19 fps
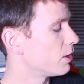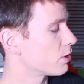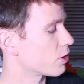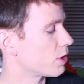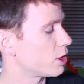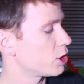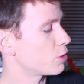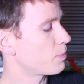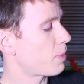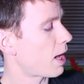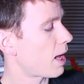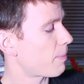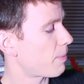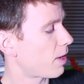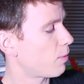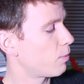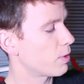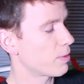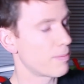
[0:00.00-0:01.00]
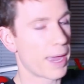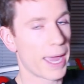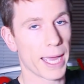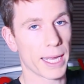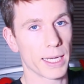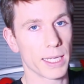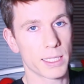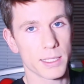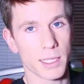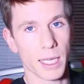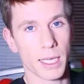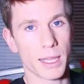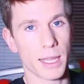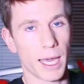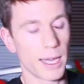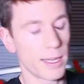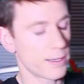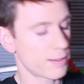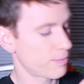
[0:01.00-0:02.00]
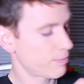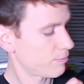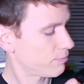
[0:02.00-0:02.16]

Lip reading: So they just pop on with magnets like that.